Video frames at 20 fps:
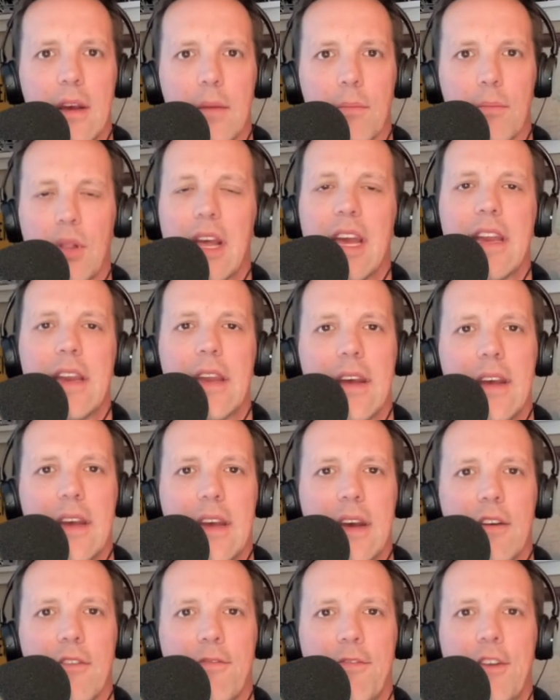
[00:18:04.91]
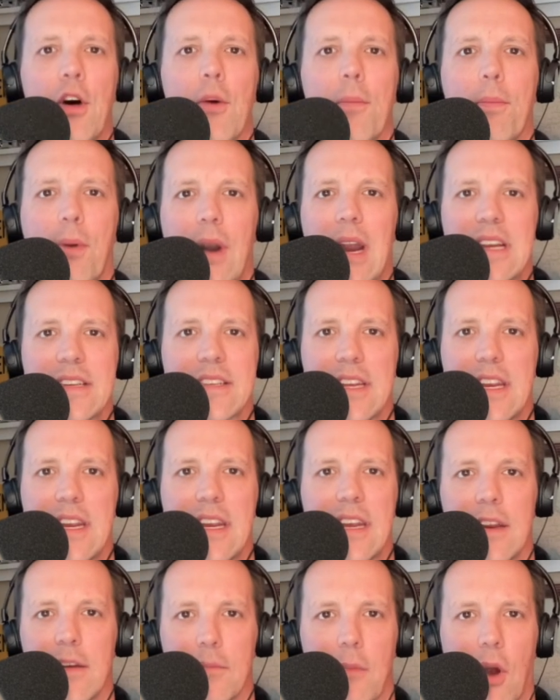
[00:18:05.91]
played Phil
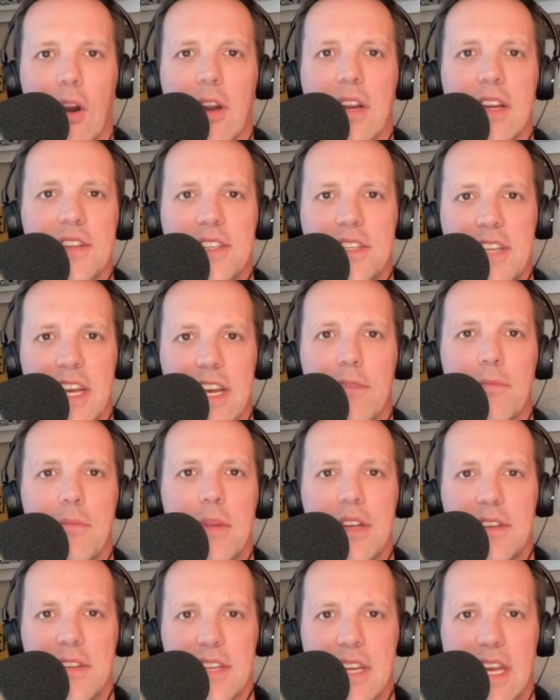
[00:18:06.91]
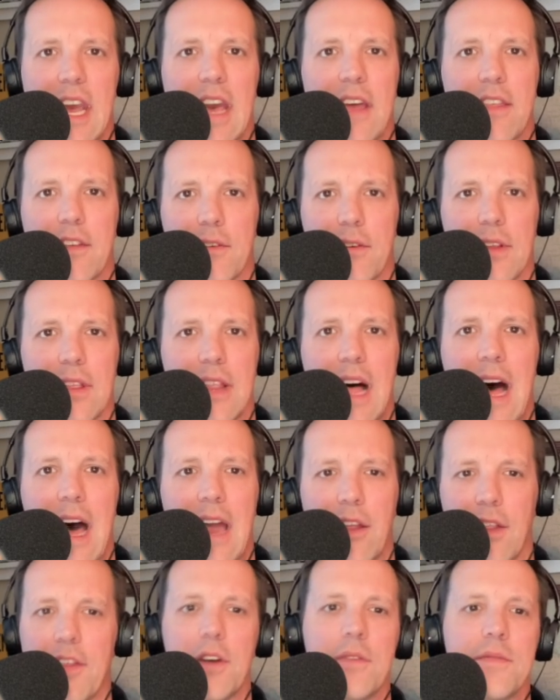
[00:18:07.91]
Pressey and Marcus Denman together a lot,
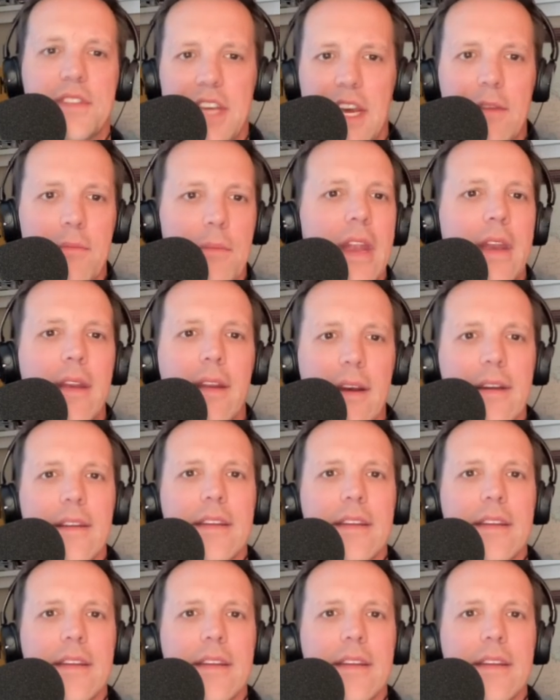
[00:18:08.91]
although Denman,